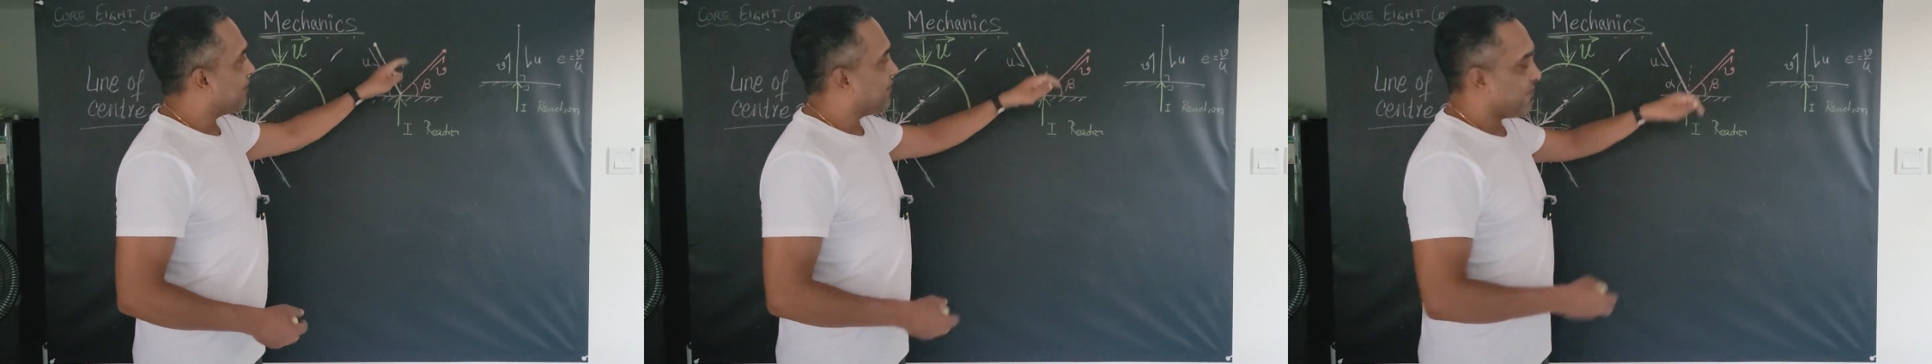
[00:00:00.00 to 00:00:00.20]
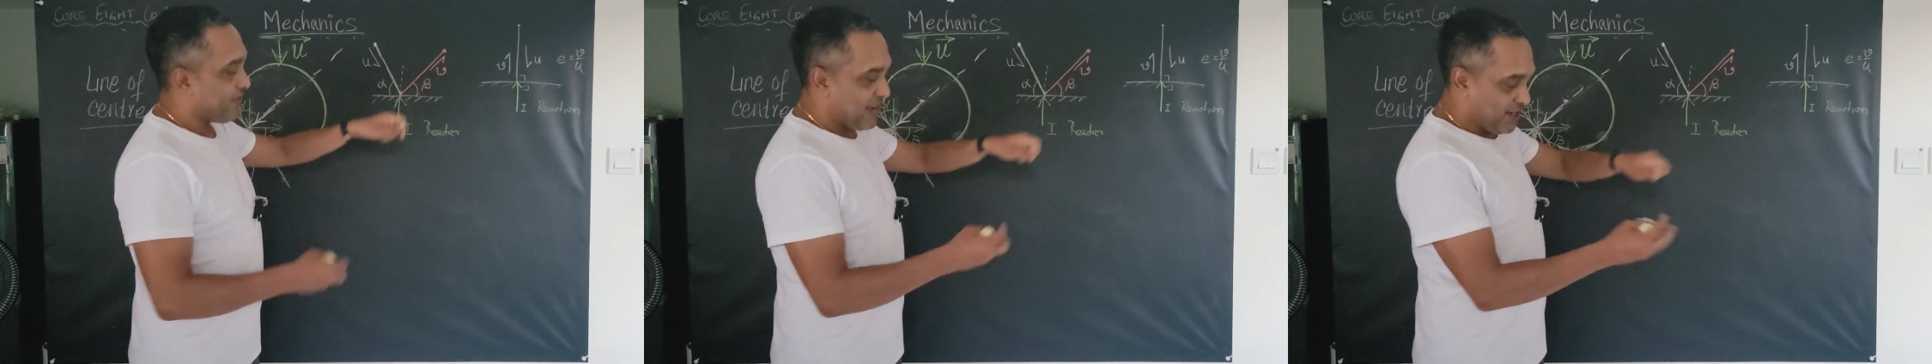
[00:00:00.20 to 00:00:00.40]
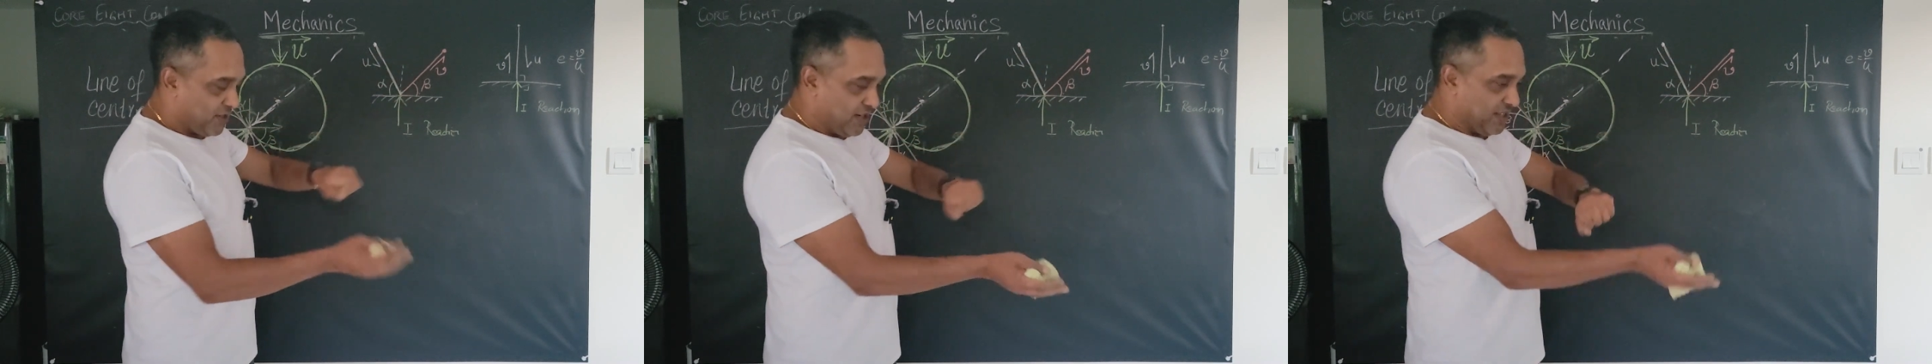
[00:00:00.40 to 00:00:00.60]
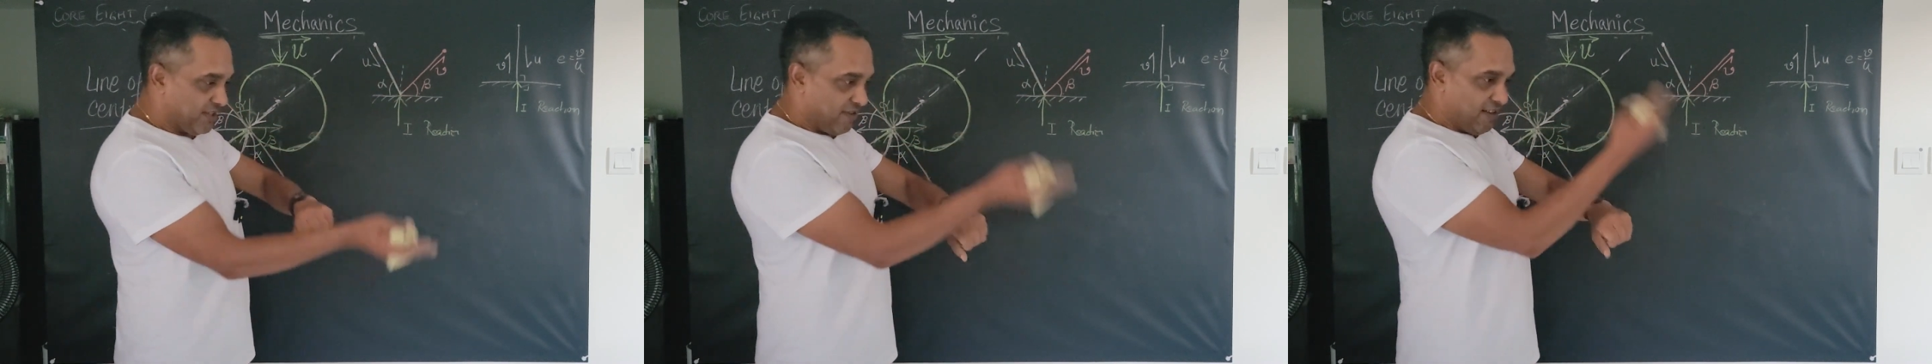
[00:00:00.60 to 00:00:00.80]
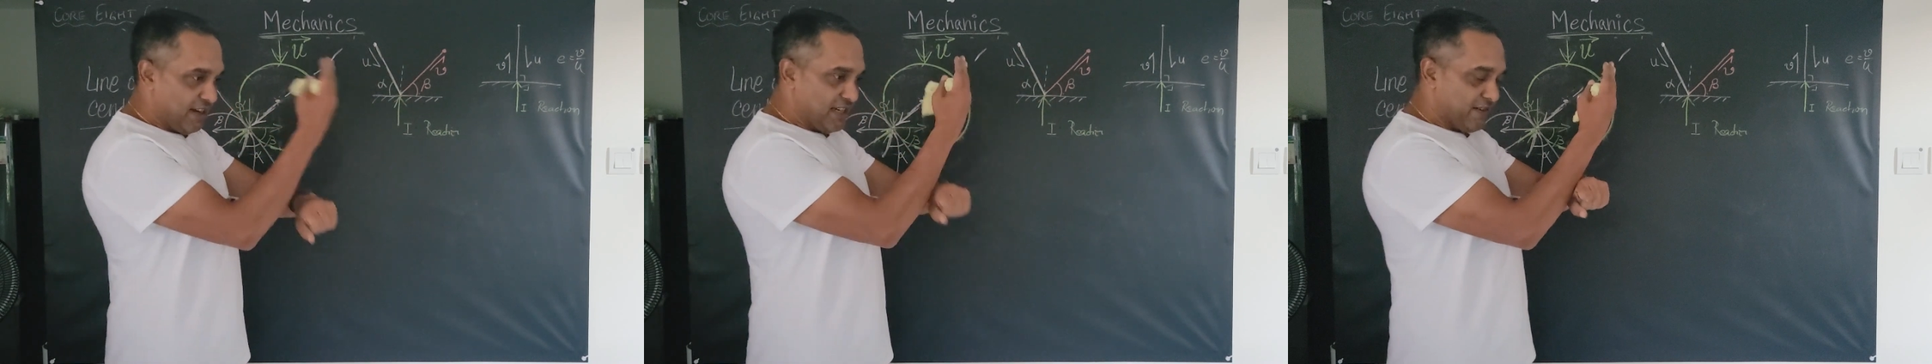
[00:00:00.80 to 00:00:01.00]
deflection is
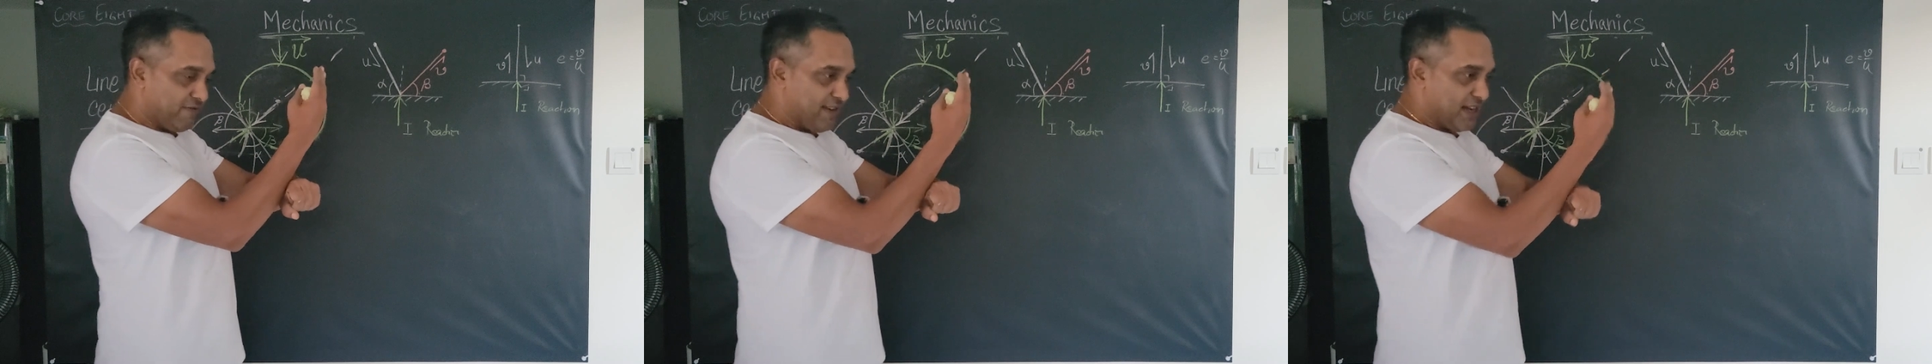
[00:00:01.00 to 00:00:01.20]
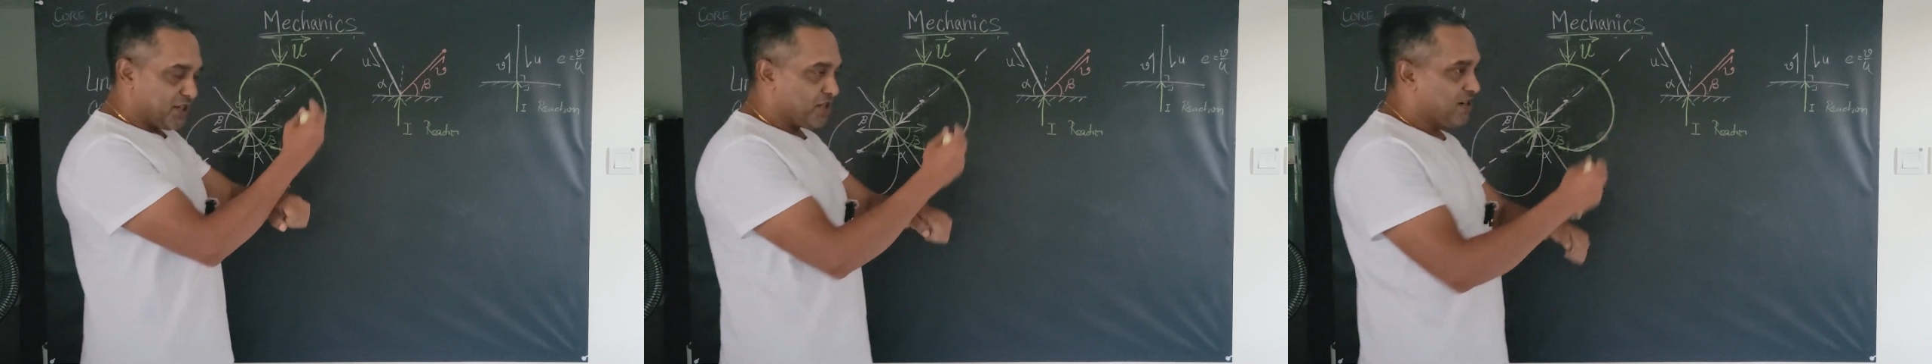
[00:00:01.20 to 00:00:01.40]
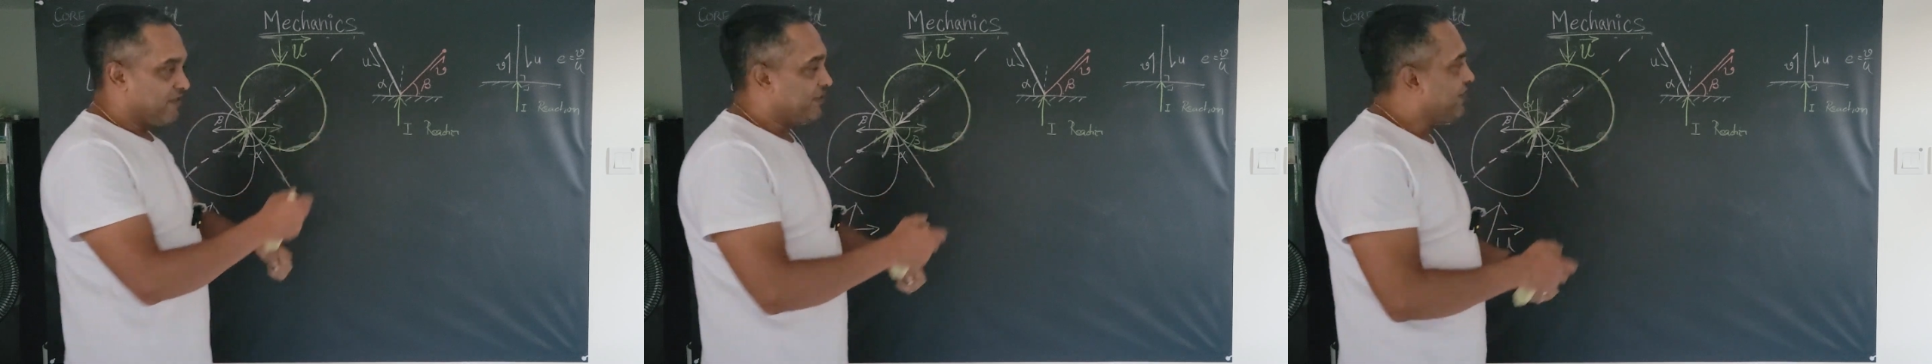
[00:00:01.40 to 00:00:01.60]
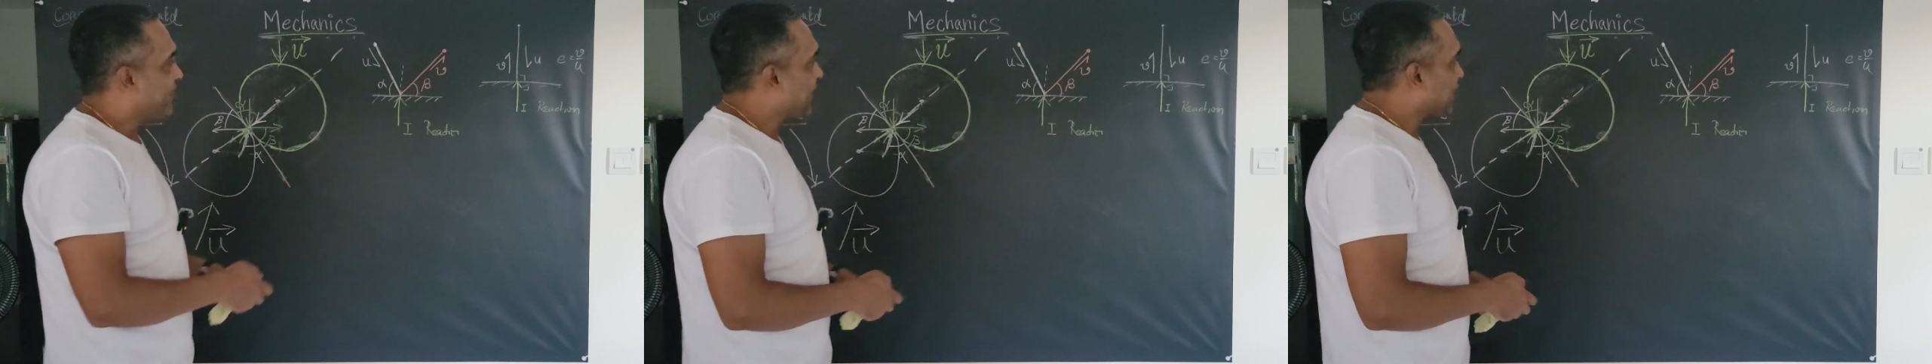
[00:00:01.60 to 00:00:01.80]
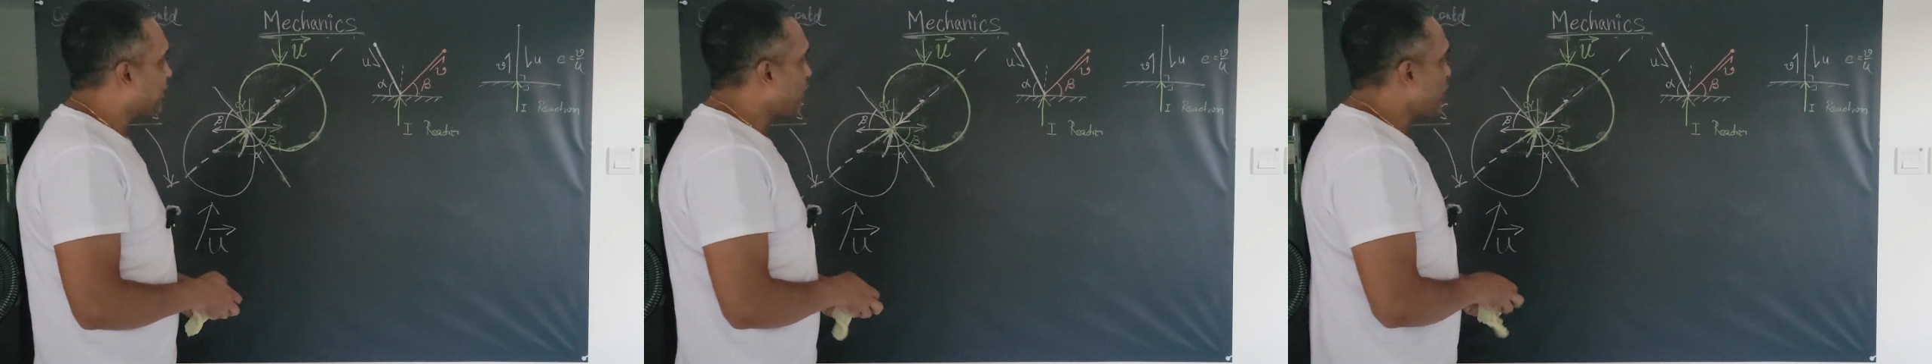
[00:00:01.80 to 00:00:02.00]
really a deflection of the
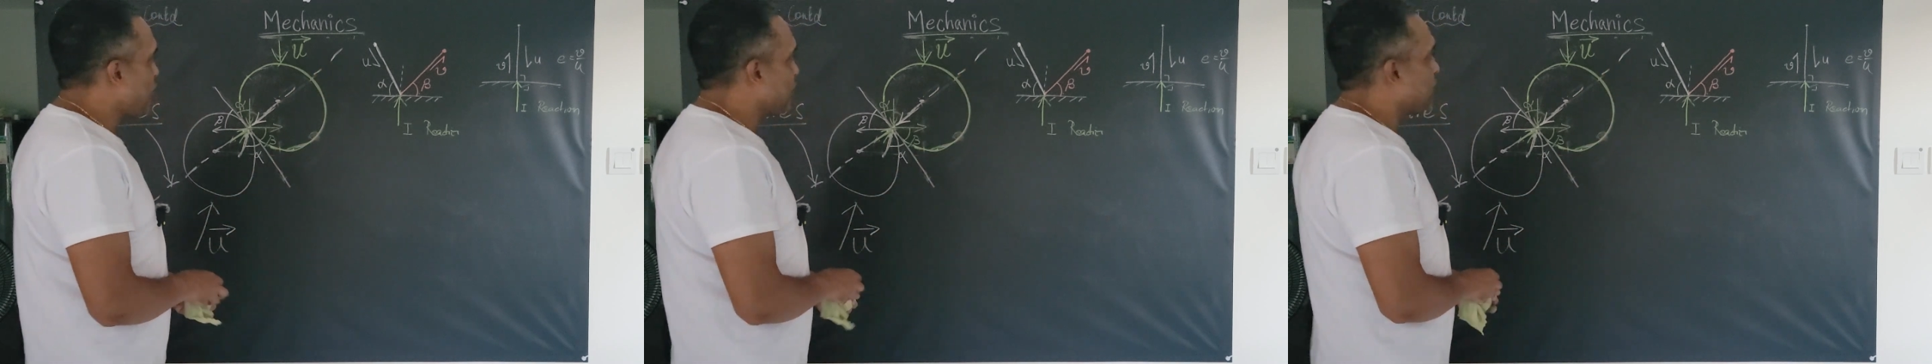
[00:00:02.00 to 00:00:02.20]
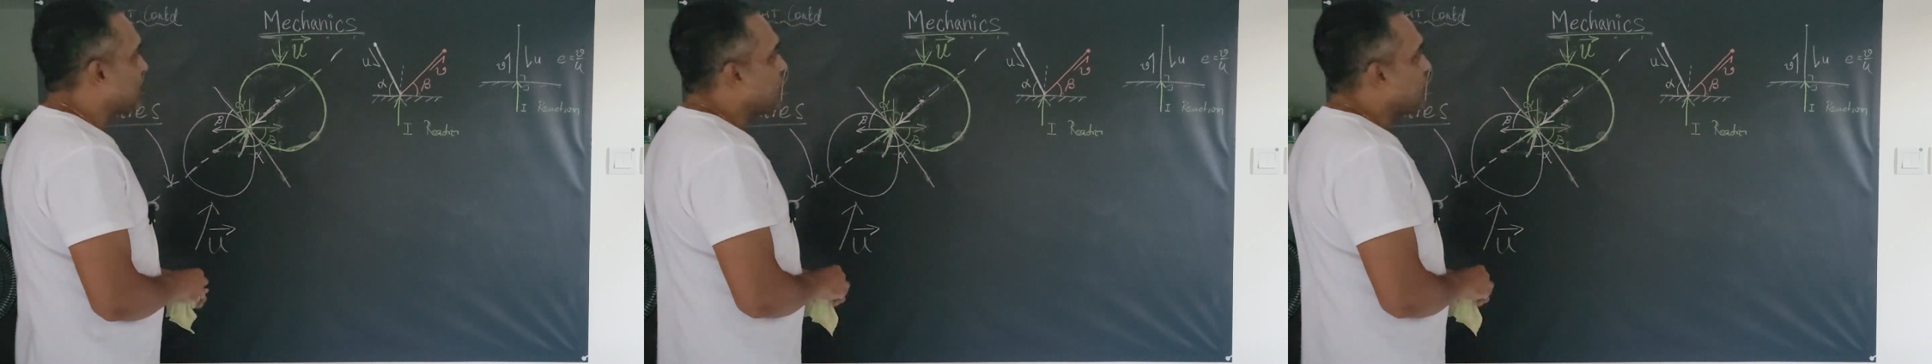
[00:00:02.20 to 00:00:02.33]
vectors,